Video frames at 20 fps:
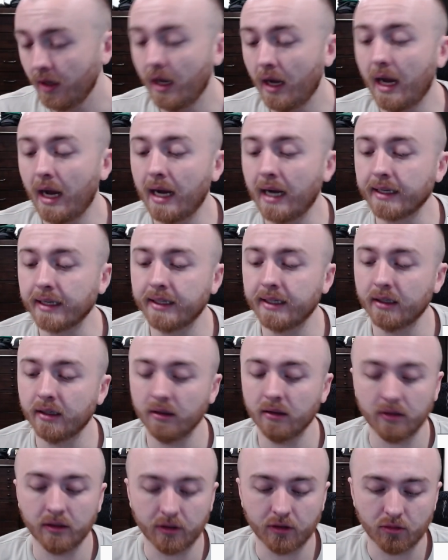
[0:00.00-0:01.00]
I get a
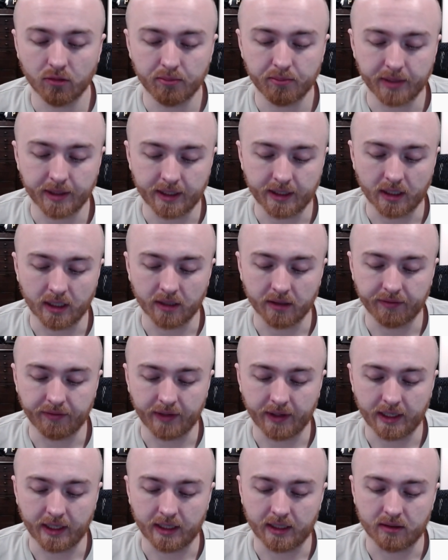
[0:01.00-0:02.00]
little bit of
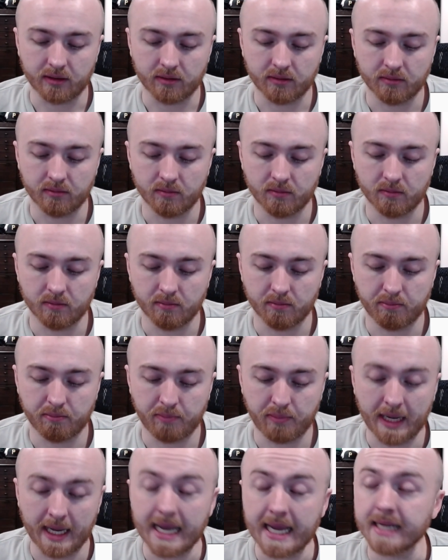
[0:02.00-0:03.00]
a
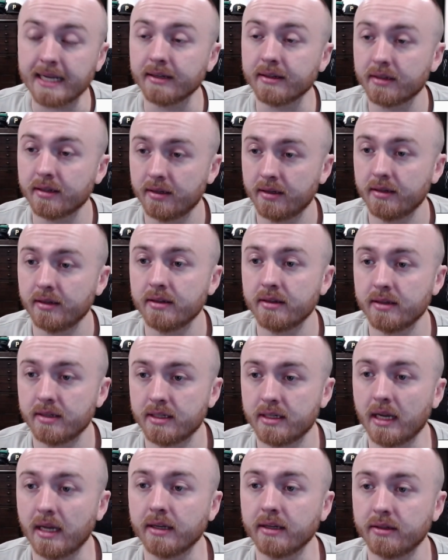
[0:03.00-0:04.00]
paint
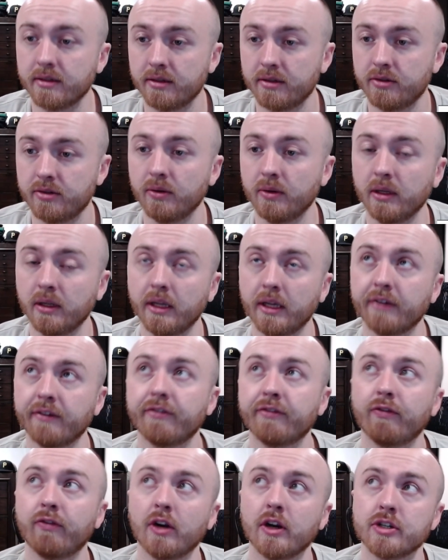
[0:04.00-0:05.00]
scent to it, like a
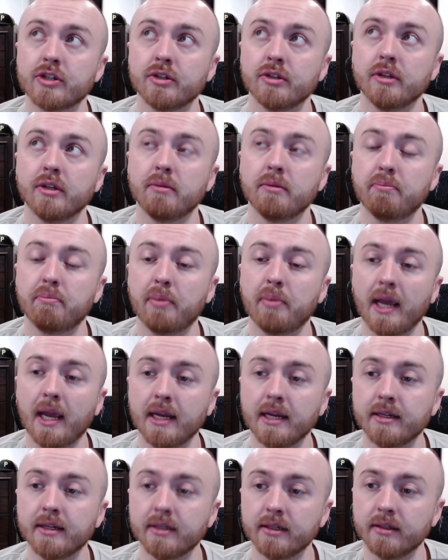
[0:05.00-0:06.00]
freshly
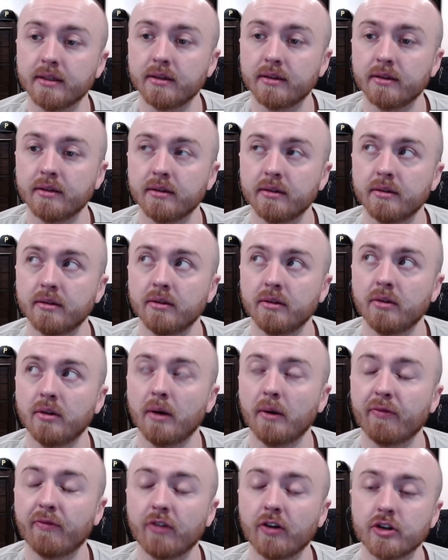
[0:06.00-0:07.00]
painted
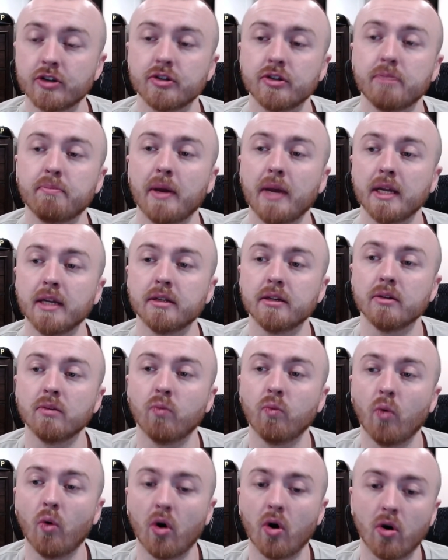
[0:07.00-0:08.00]

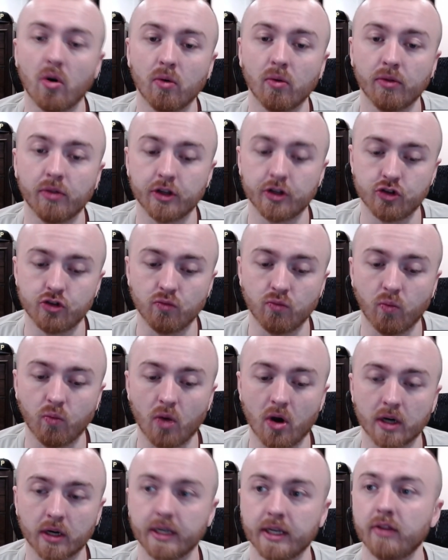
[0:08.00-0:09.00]
wall that you
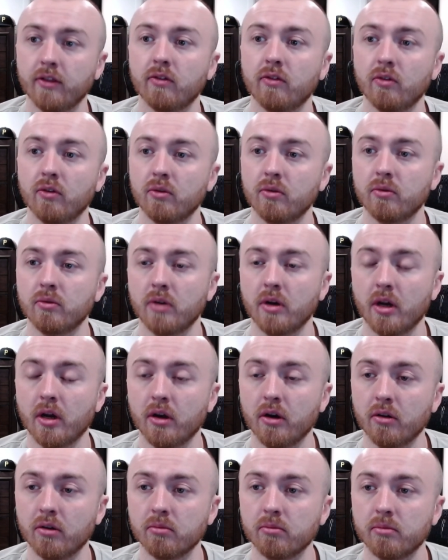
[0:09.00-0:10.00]
walk into a
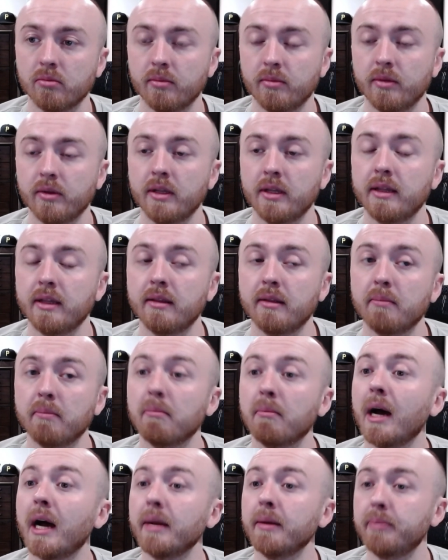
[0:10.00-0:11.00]
home.
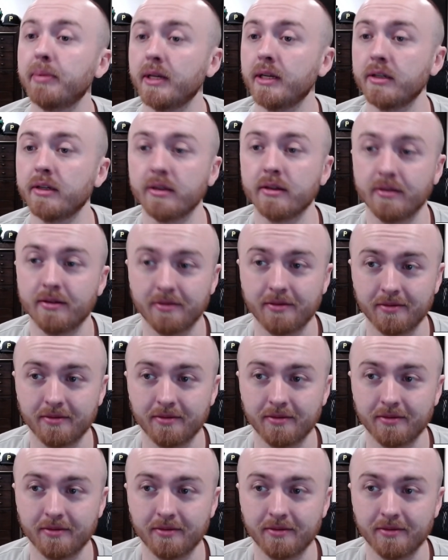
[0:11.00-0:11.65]
My opinion.